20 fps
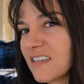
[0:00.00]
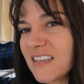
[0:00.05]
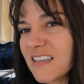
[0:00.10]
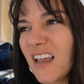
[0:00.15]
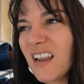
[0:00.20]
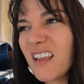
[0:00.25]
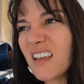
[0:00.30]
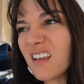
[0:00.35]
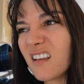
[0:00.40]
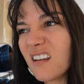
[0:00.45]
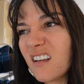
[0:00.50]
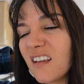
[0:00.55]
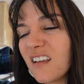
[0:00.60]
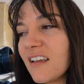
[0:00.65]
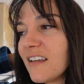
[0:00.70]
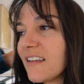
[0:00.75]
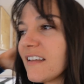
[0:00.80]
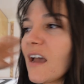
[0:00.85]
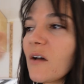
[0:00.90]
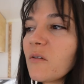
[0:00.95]
Is that
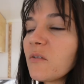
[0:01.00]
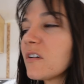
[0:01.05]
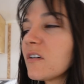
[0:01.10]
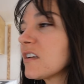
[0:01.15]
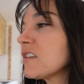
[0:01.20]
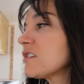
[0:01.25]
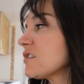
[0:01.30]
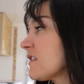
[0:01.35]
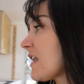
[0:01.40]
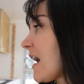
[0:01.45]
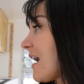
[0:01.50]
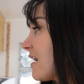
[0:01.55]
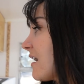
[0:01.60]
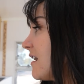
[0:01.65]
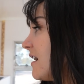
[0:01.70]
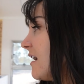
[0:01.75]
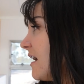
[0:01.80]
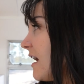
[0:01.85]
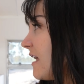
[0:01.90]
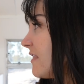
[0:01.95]
it? Yeah, we're going to do that.
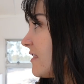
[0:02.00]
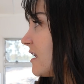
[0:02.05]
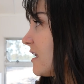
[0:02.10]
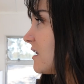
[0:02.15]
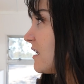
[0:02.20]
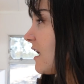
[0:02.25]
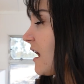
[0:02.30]
And then